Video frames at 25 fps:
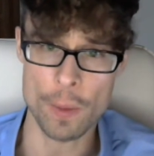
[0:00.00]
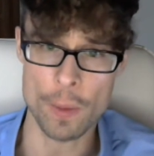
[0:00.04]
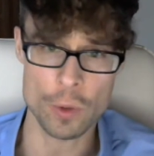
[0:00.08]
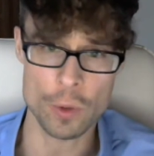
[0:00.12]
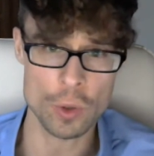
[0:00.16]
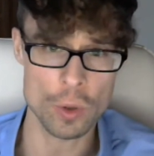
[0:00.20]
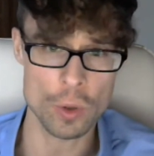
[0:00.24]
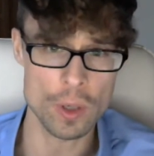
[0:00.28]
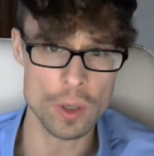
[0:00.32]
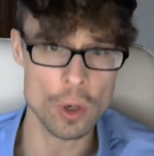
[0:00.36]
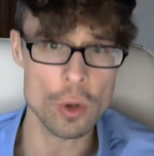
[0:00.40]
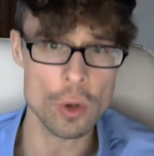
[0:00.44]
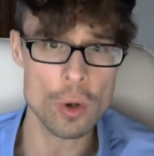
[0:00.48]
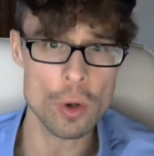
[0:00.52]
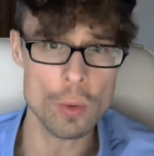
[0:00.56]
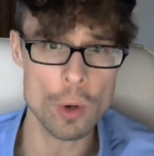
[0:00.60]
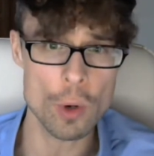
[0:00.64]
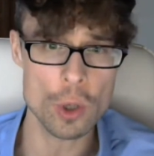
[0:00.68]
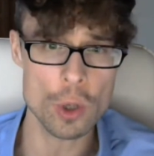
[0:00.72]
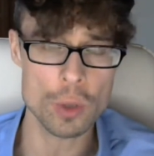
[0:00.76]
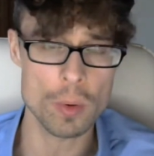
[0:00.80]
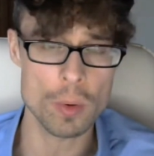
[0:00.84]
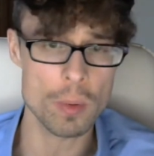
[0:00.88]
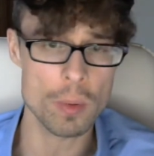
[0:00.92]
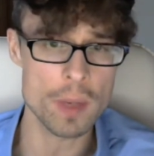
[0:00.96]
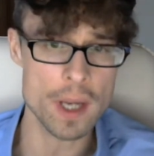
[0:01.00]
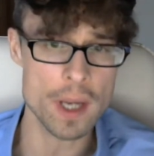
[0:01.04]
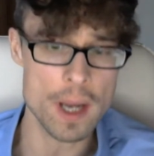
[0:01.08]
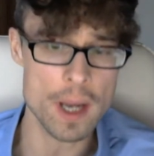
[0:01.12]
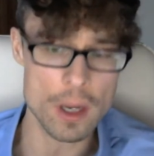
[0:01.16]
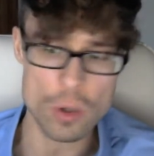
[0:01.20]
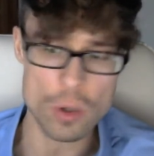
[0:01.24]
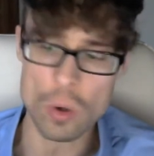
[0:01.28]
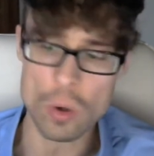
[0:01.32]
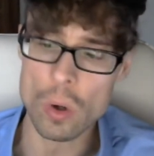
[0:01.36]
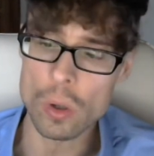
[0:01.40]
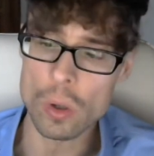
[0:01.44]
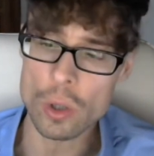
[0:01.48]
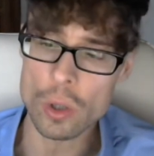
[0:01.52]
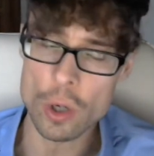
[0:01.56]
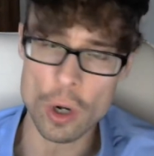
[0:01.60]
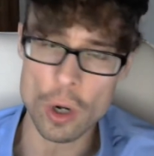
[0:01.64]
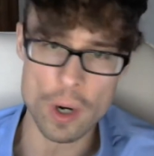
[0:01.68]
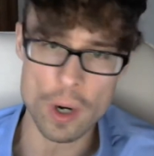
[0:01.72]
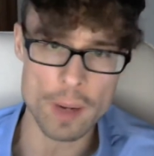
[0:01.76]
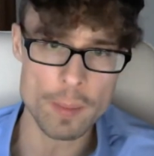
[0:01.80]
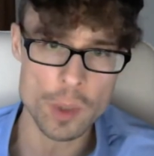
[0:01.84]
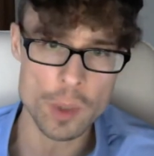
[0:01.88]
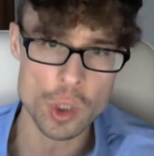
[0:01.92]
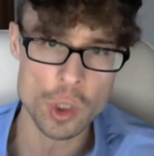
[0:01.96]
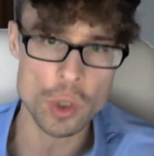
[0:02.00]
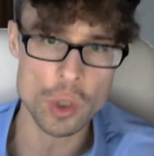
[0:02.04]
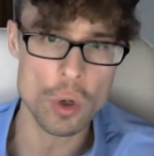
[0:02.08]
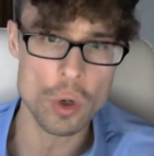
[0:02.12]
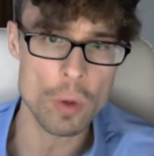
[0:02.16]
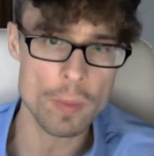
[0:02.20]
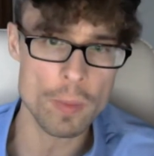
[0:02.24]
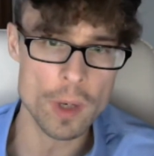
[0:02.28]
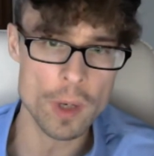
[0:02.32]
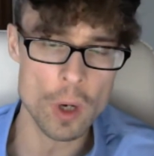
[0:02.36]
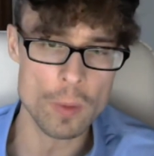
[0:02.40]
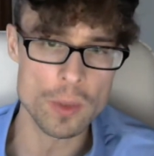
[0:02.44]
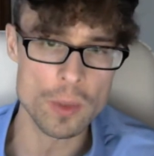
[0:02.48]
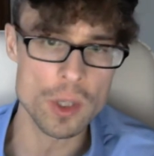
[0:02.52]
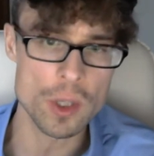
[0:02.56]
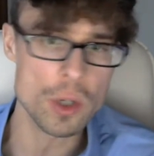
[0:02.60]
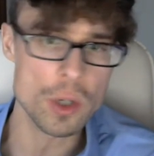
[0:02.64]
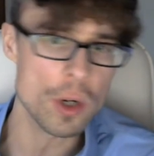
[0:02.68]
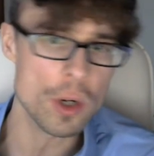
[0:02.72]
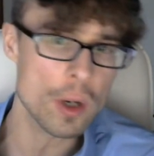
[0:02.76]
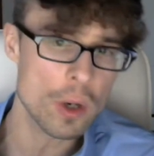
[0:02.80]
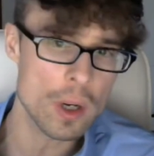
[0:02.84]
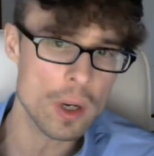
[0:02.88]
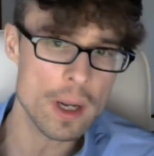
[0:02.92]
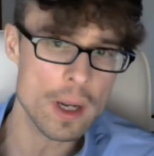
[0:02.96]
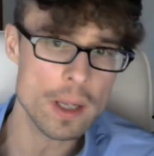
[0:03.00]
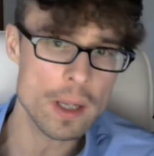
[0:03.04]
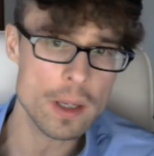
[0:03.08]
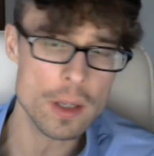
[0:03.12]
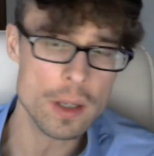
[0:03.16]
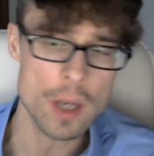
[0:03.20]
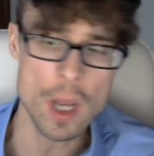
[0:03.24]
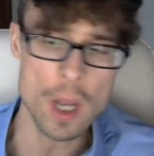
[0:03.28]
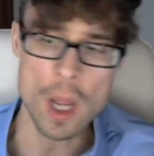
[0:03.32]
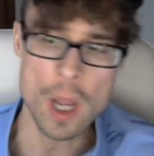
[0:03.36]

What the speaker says: So in other words, when we get older, our epigenome becomes dysregulated.